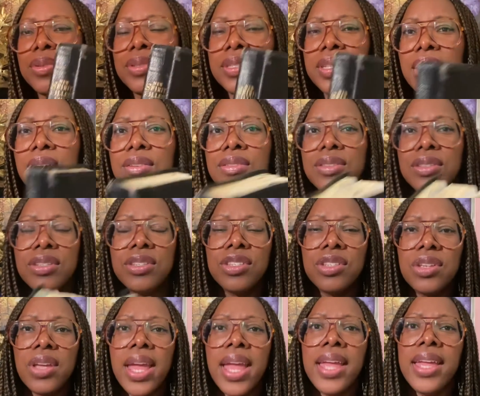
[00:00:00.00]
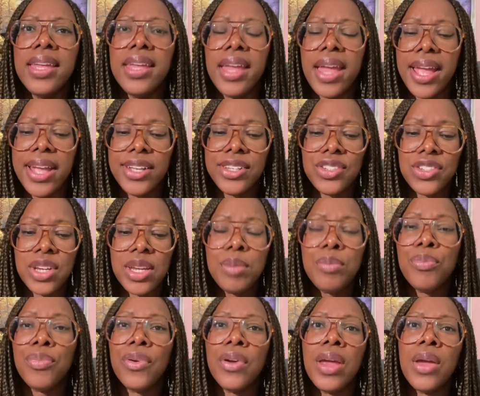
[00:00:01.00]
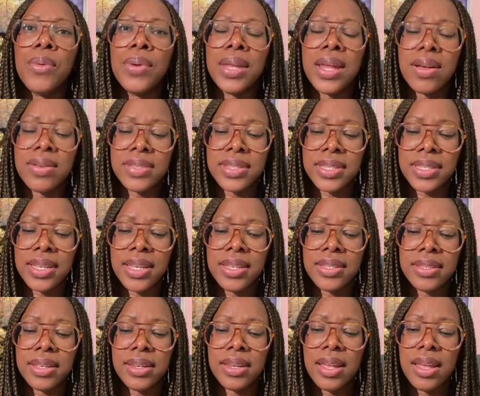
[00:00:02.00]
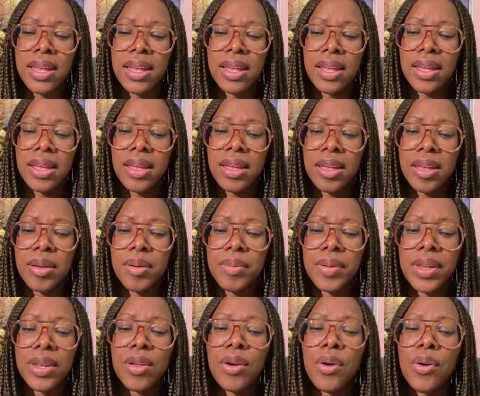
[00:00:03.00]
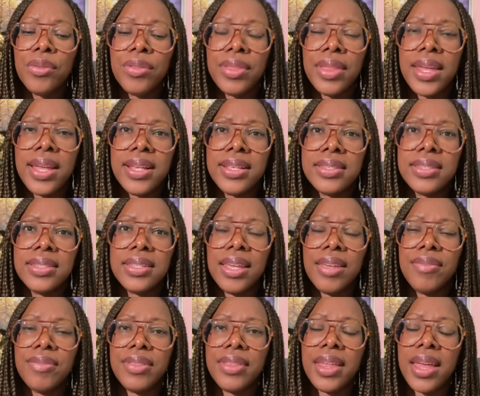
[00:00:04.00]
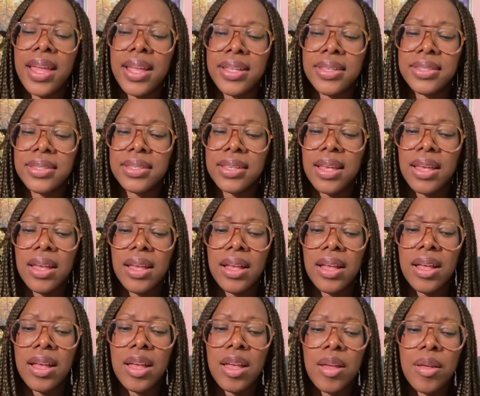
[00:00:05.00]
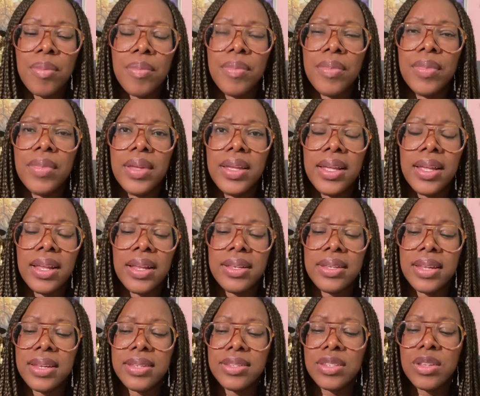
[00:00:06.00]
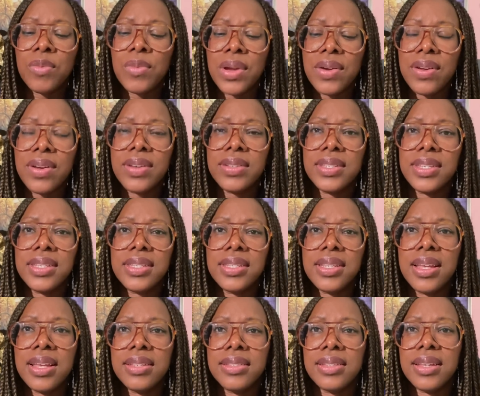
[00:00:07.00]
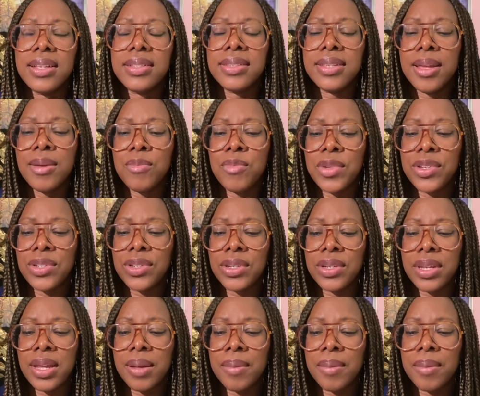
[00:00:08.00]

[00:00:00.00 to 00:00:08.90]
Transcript: tells us to engage in, pray without ceasing, in all things give thanks, and then somewhere else it says that we should